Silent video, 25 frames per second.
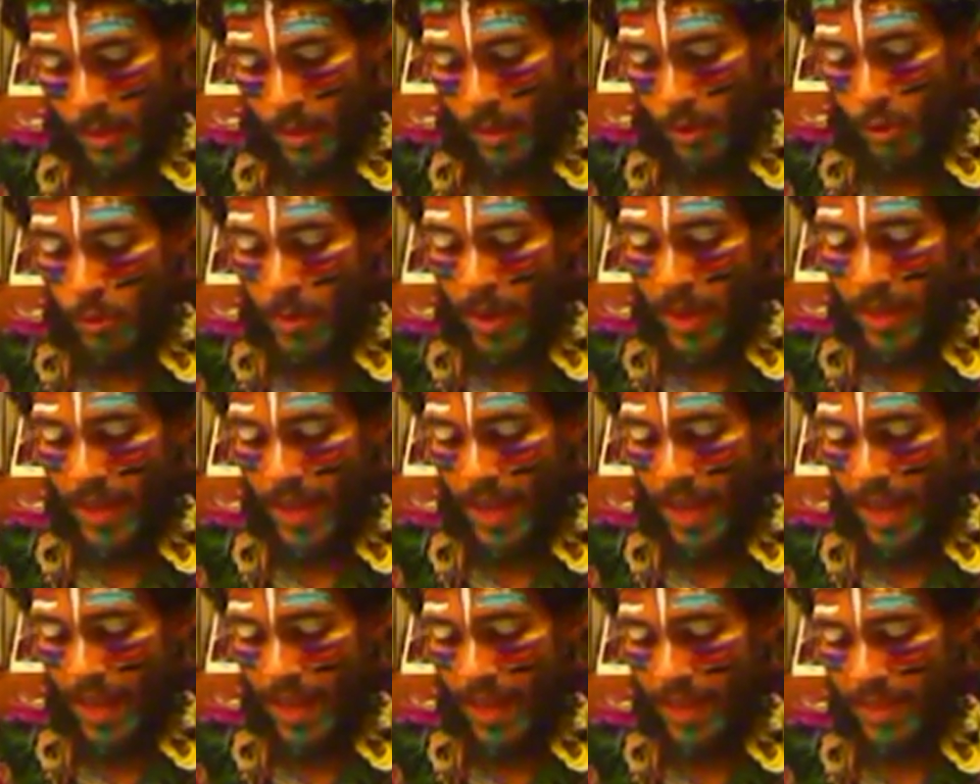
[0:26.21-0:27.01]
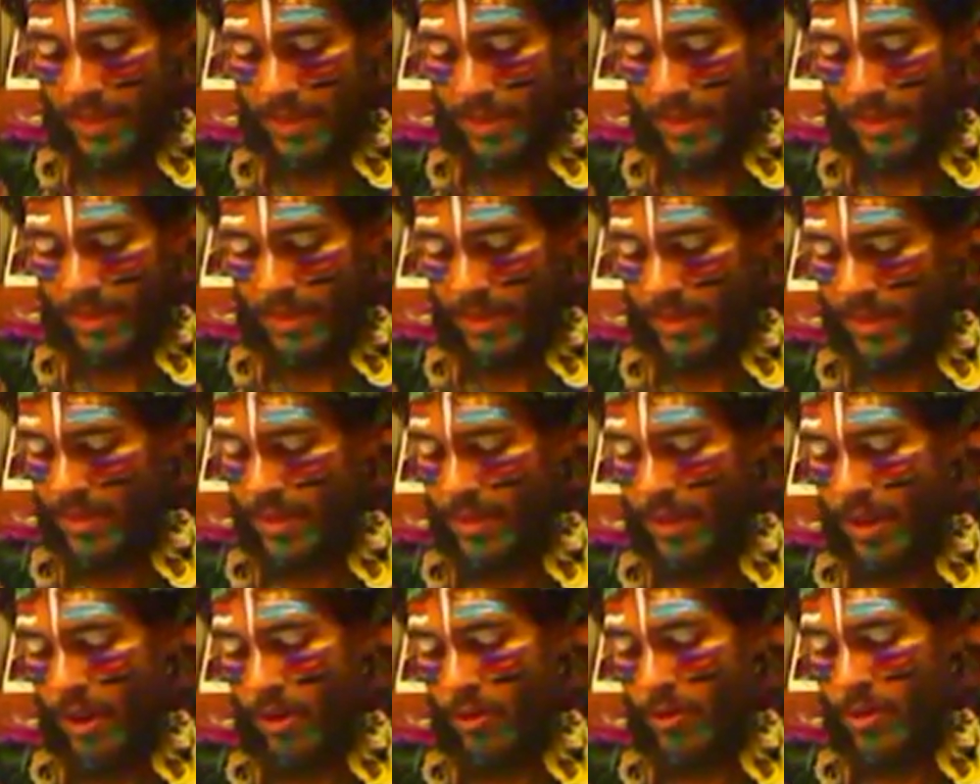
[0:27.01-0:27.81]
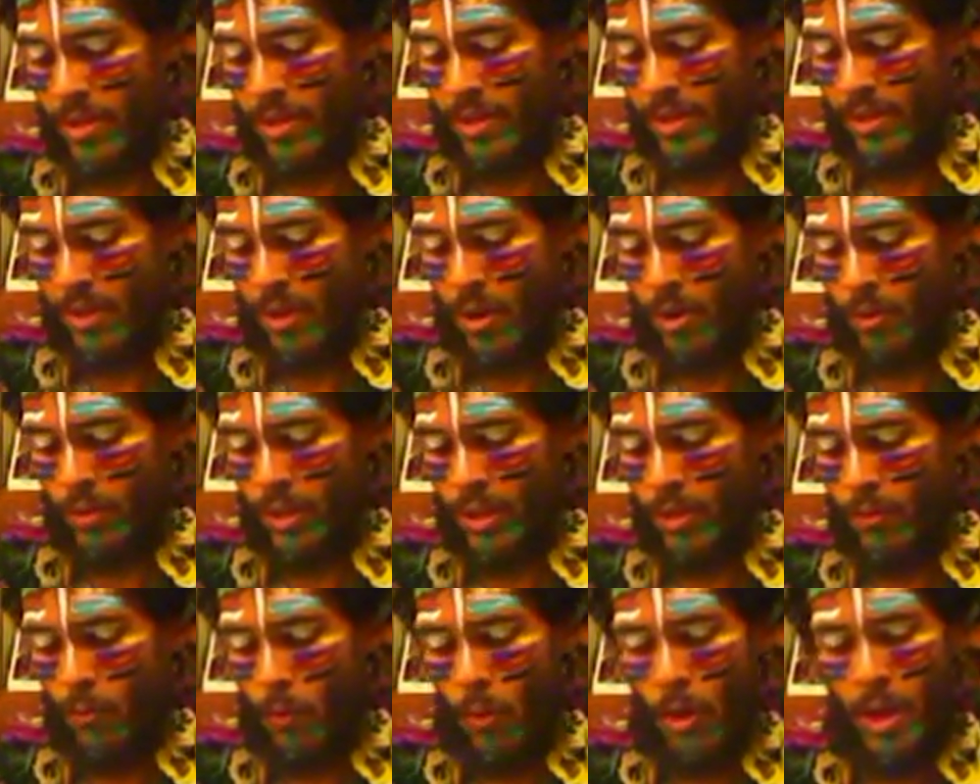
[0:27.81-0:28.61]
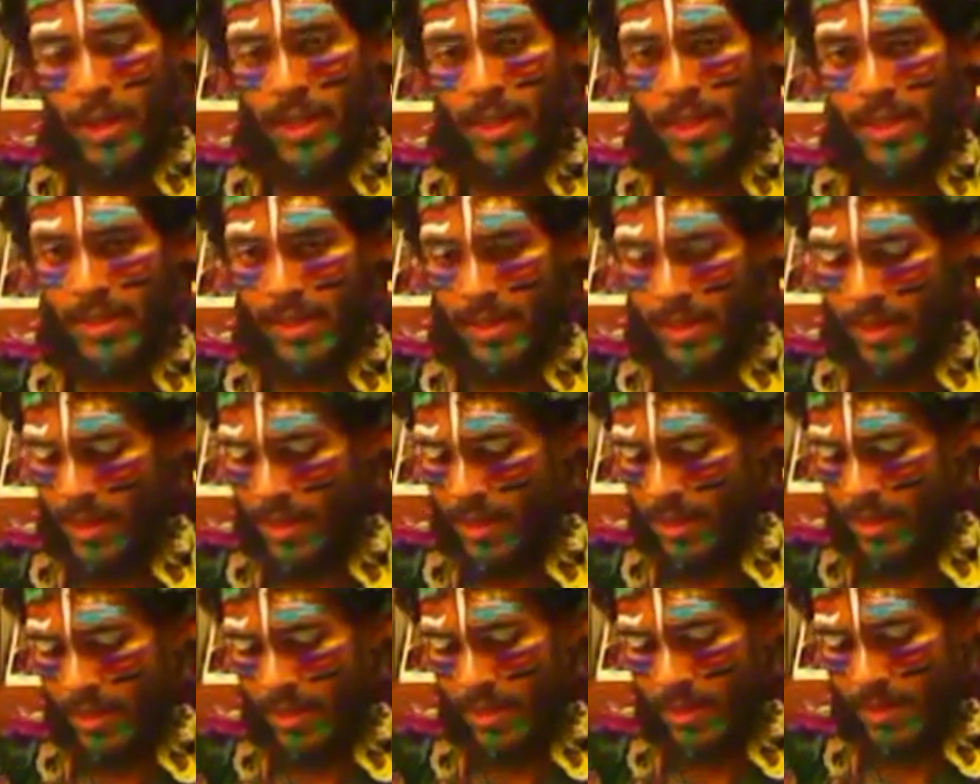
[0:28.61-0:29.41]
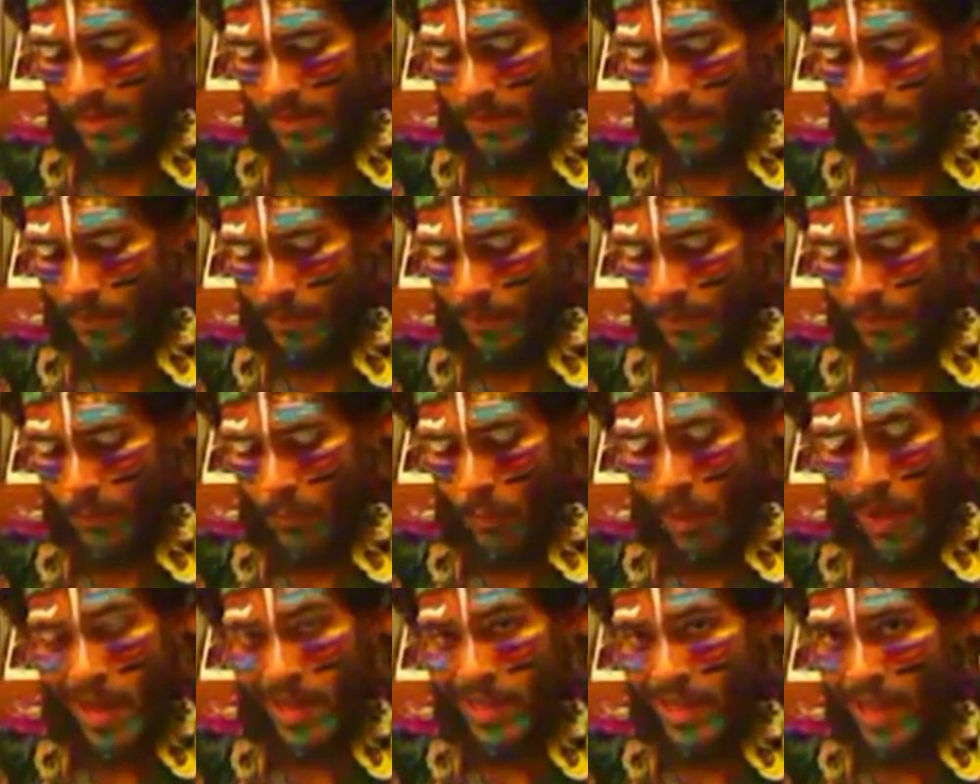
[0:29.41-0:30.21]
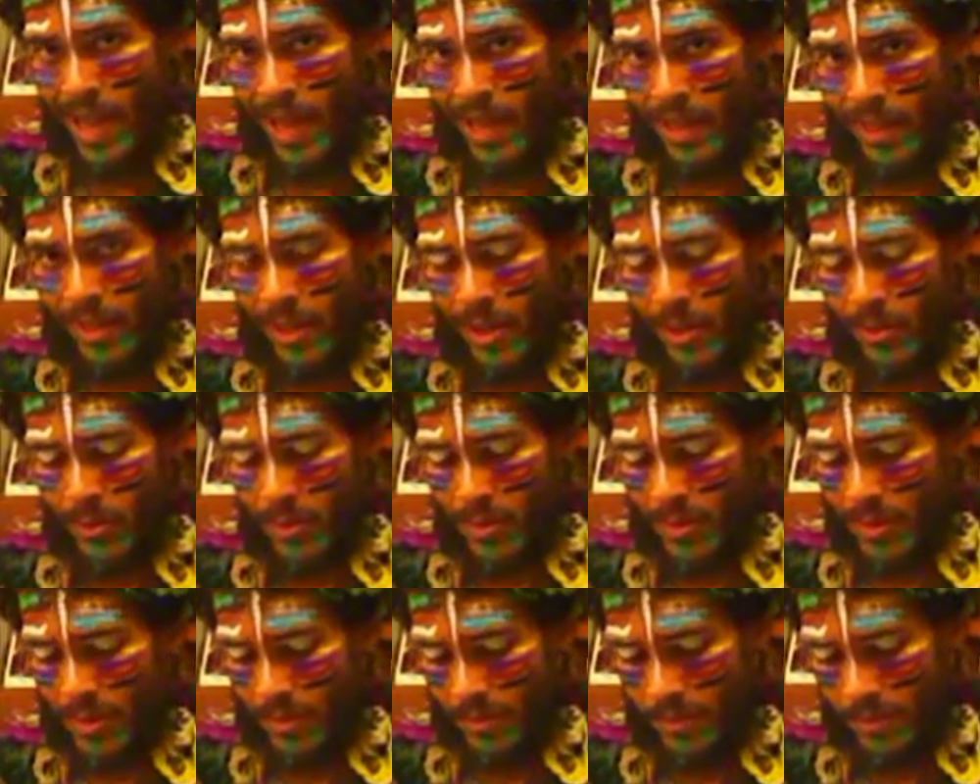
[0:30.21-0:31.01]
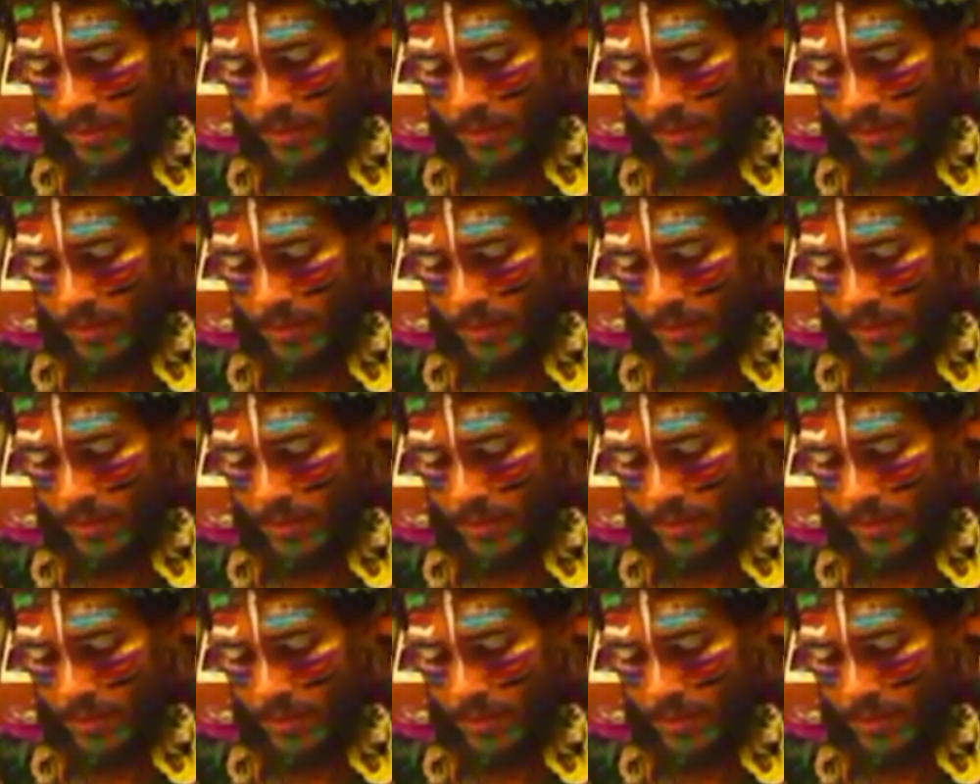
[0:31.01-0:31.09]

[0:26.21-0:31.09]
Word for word: You may ask, since there is only one disease, why diagnose?